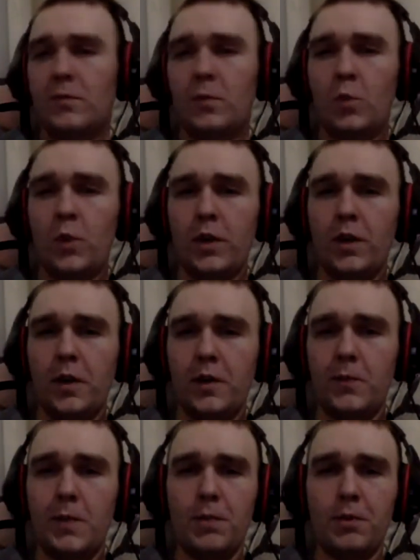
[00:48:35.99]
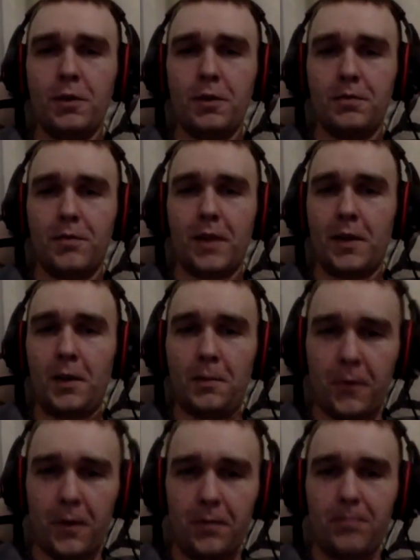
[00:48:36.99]
where did all these people come
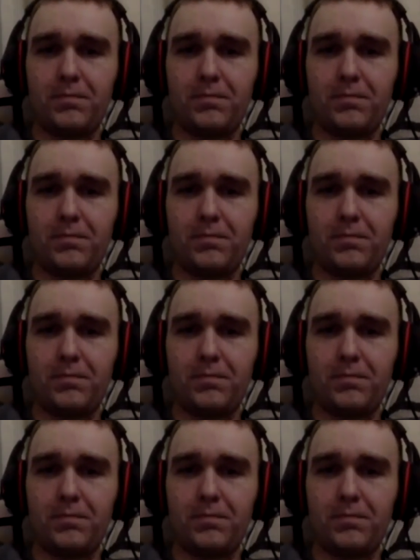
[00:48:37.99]
from?